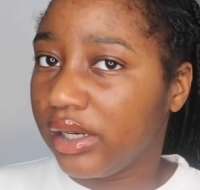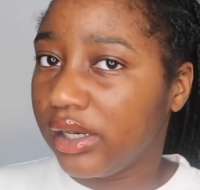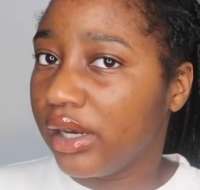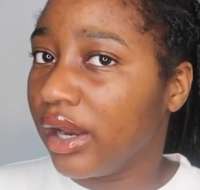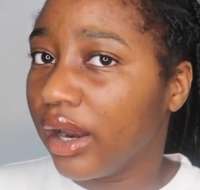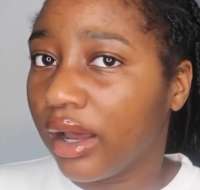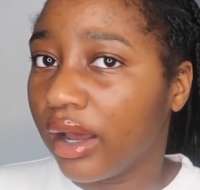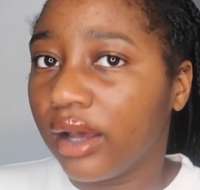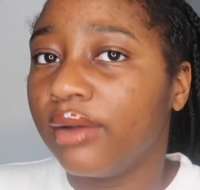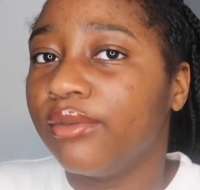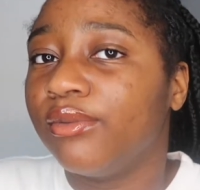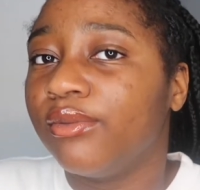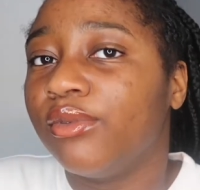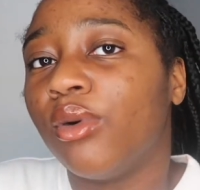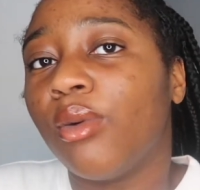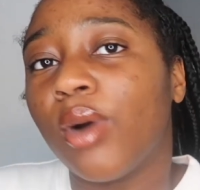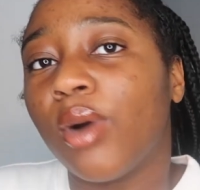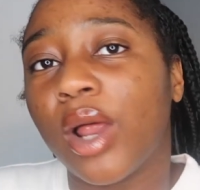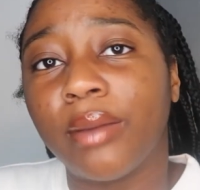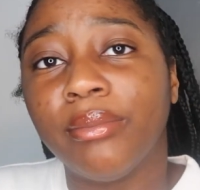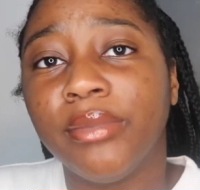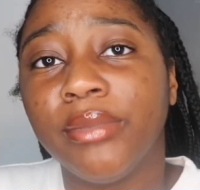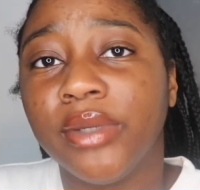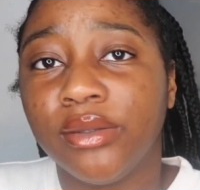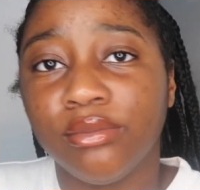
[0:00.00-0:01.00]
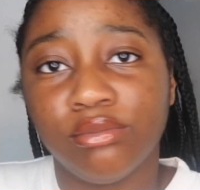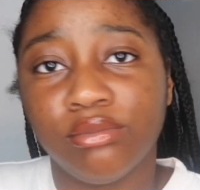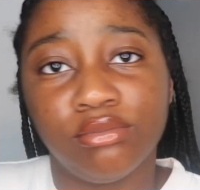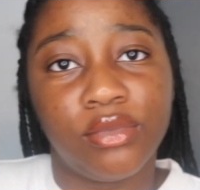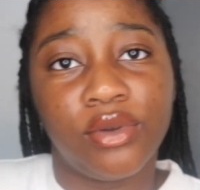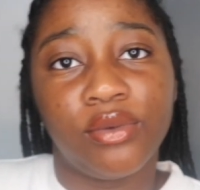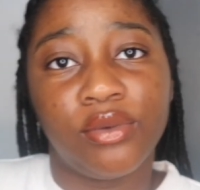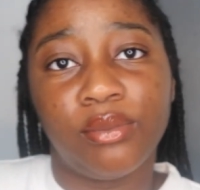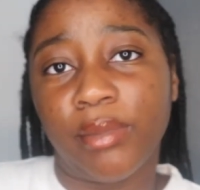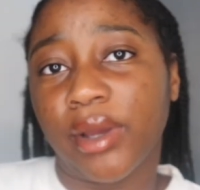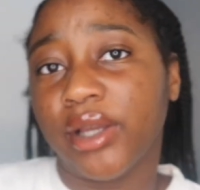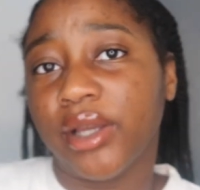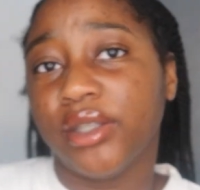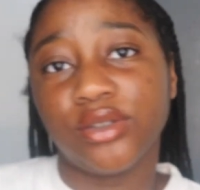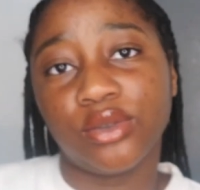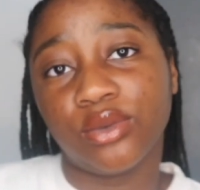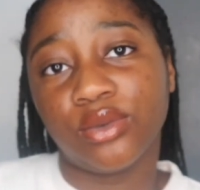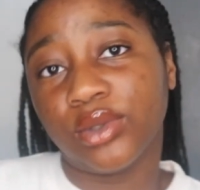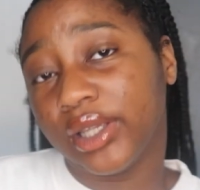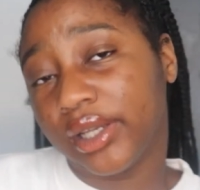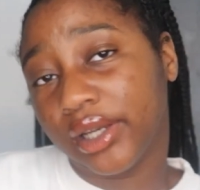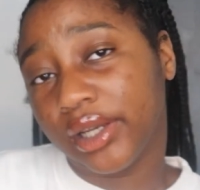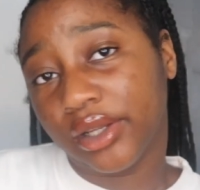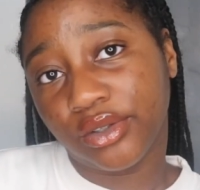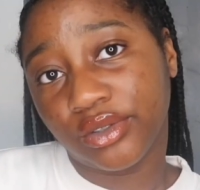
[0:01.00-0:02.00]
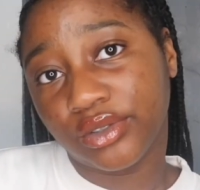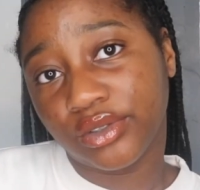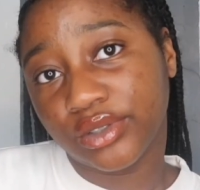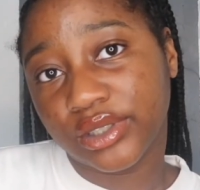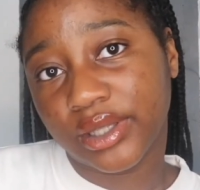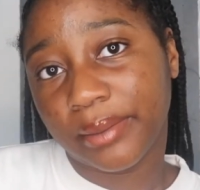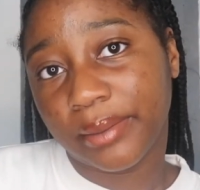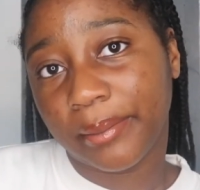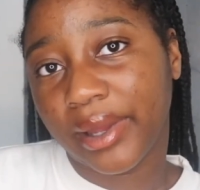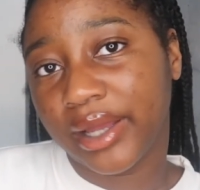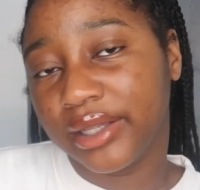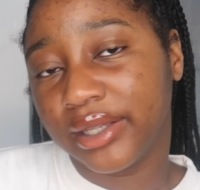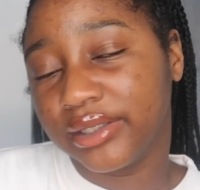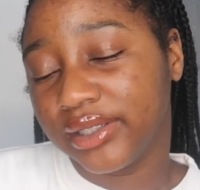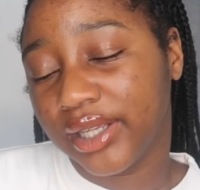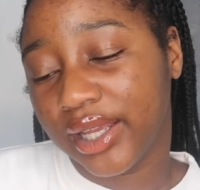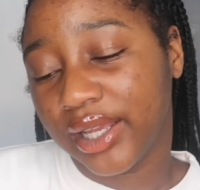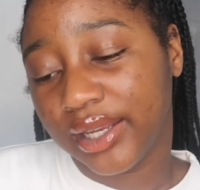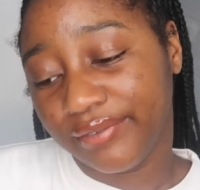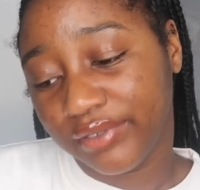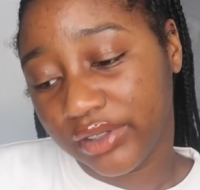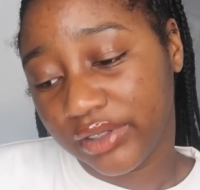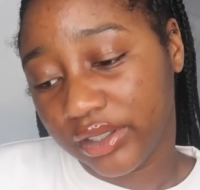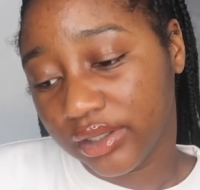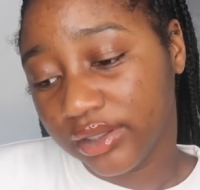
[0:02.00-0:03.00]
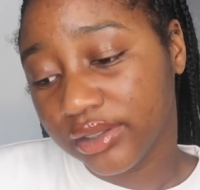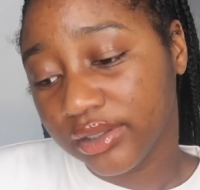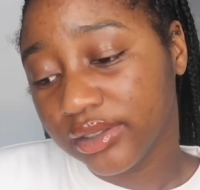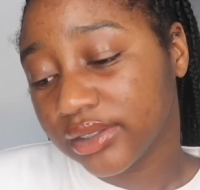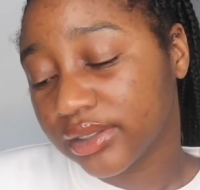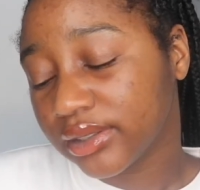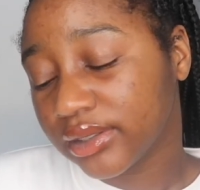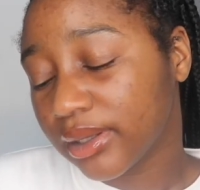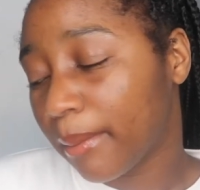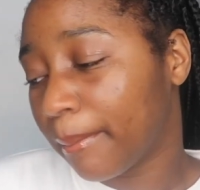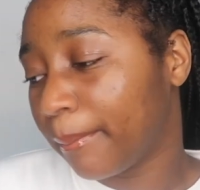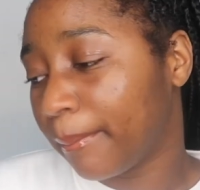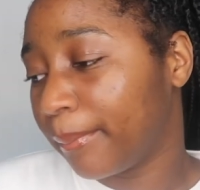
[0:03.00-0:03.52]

my school didn't use them as evidence,